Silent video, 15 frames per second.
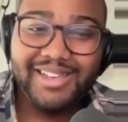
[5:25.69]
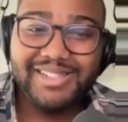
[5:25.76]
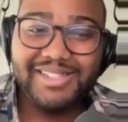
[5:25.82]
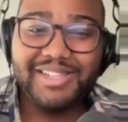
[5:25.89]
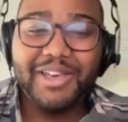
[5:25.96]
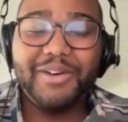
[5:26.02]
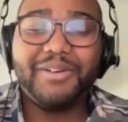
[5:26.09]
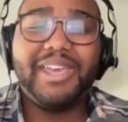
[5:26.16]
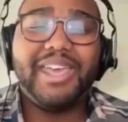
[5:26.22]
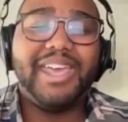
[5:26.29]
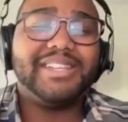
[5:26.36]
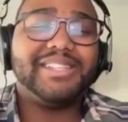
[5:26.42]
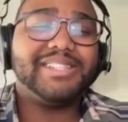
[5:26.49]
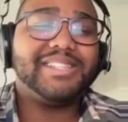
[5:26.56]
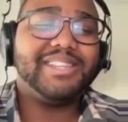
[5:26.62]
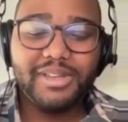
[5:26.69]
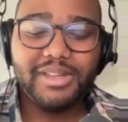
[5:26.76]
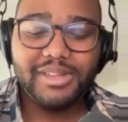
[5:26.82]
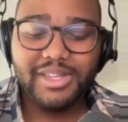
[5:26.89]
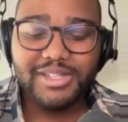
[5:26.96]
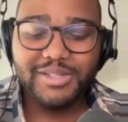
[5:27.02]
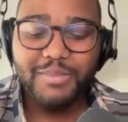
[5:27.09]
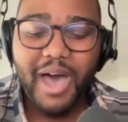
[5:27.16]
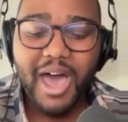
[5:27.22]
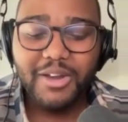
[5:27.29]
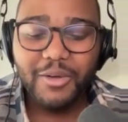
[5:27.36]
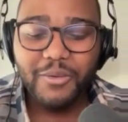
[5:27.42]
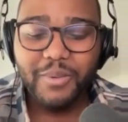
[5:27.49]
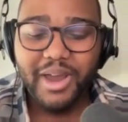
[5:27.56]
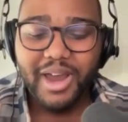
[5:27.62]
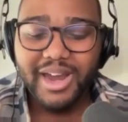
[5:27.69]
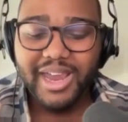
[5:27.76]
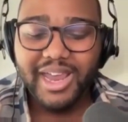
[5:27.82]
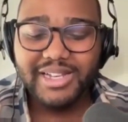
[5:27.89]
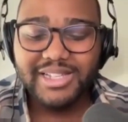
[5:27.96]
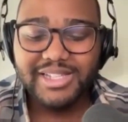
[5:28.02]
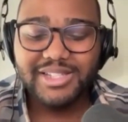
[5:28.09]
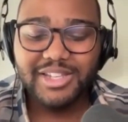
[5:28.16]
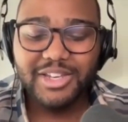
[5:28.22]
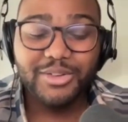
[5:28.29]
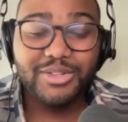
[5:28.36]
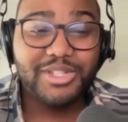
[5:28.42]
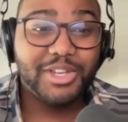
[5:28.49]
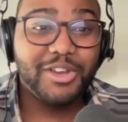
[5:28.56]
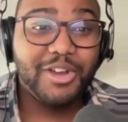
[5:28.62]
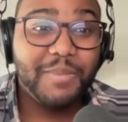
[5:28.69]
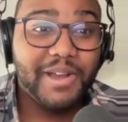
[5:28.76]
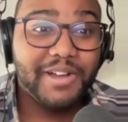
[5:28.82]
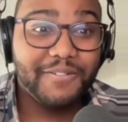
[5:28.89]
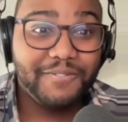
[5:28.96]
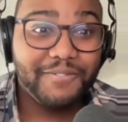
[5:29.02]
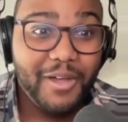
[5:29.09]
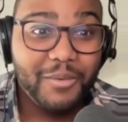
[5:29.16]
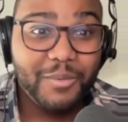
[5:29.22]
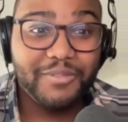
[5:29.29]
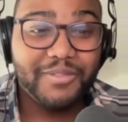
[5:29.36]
So it's this model where it's, secure by default.